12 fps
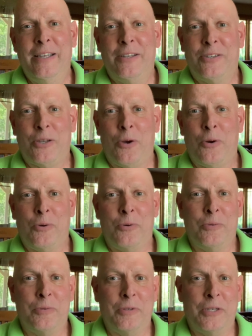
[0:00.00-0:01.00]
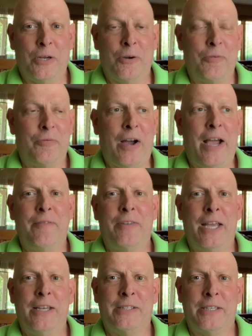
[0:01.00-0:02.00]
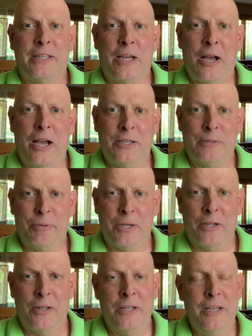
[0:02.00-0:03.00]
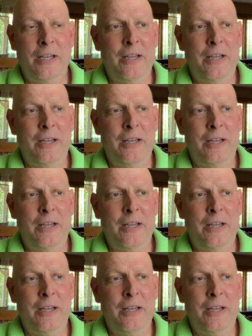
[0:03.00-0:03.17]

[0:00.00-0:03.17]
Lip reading: So, 5 days in the hospital,